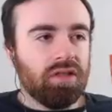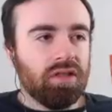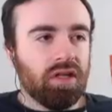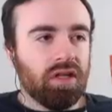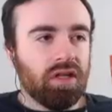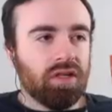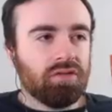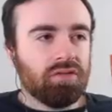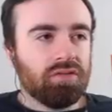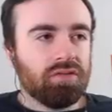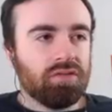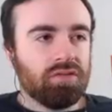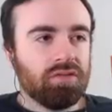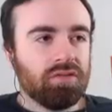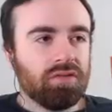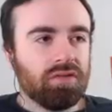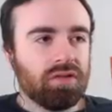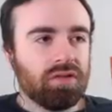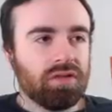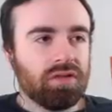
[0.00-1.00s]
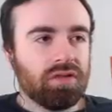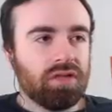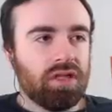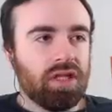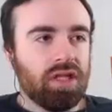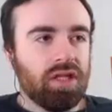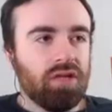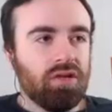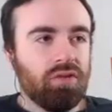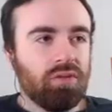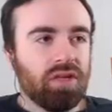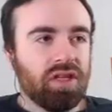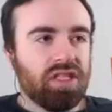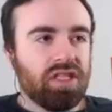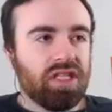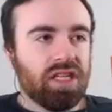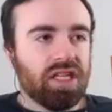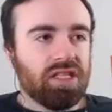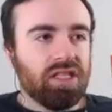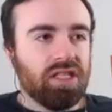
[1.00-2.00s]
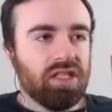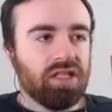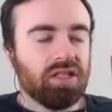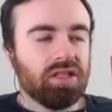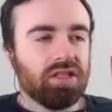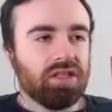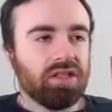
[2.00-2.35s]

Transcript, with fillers: to know that you were the Jessie.